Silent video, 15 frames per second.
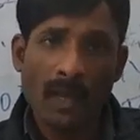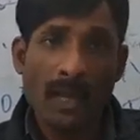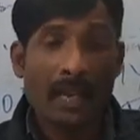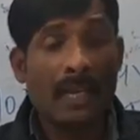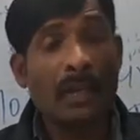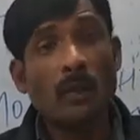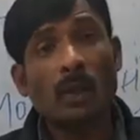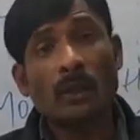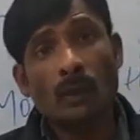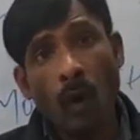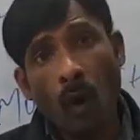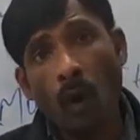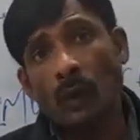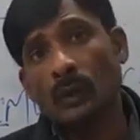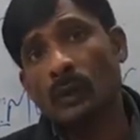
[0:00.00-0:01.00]
He was
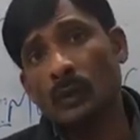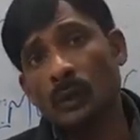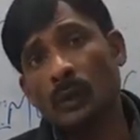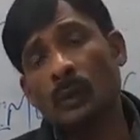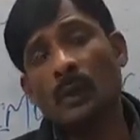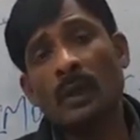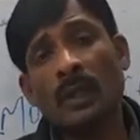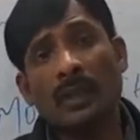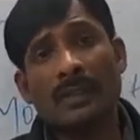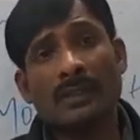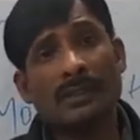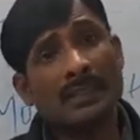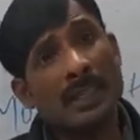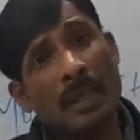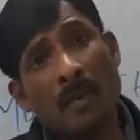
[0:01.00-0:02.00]
also
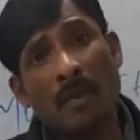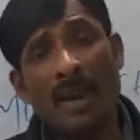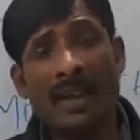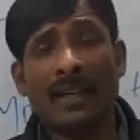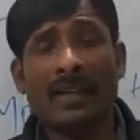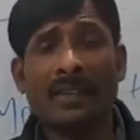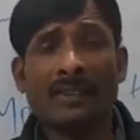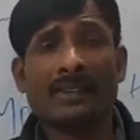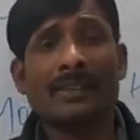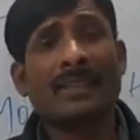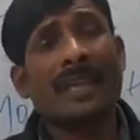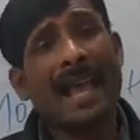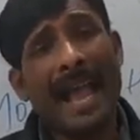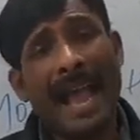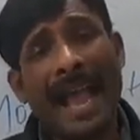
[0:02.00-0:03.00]
same age
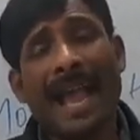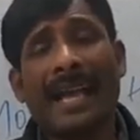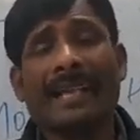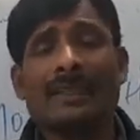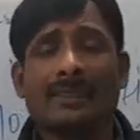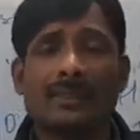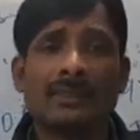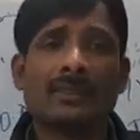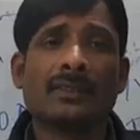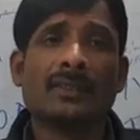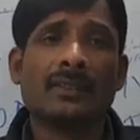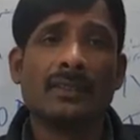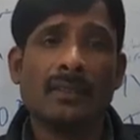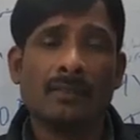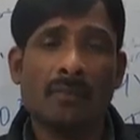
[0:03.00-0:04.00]
as
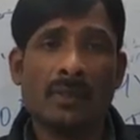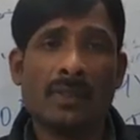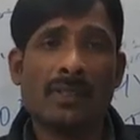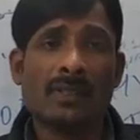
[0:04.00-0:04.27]
the